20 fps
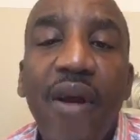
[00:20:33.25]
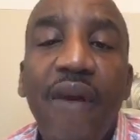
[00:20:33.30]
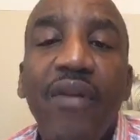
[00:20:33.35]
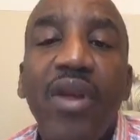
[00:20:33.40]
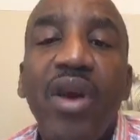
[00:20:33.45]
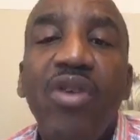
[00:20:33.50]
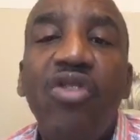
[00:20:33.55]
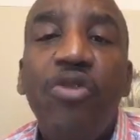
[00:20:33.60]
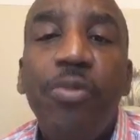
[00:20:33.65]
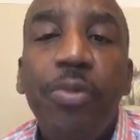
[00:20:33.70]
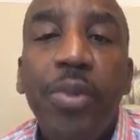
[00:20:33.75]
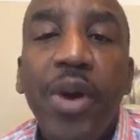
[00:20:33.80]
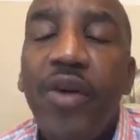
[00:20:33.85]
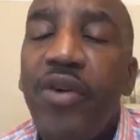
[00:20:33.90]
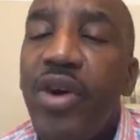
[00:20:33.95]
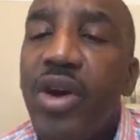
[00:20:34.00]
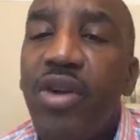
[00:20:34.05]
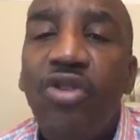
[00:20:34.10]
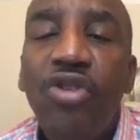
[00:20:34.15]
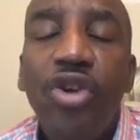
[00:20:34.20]
The
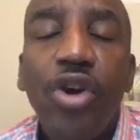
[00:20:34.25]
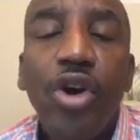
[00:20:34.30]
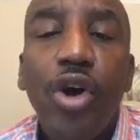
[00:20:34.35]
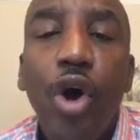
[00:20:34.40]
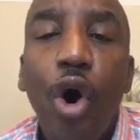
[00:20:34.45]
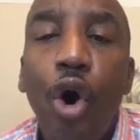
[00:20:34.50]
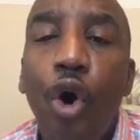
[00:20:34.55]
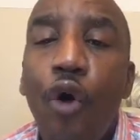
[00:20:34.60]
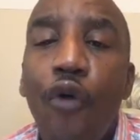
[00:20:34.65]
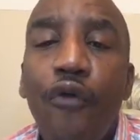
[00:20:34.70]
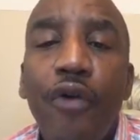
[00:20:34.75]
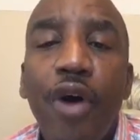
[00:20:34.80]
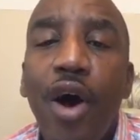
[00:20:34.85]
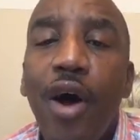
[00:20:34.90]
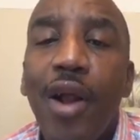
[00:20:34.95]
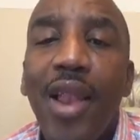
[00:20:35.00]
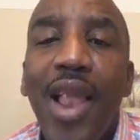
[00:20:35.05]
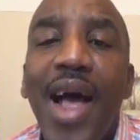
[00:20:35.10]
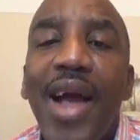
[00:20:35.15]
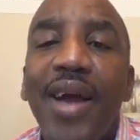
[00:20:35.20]
spirit took over
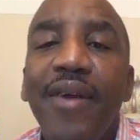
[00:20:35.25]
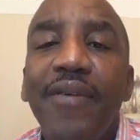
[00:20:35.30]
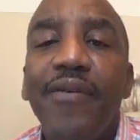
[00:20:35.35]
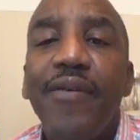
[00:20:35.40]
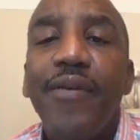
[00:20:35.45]
her life.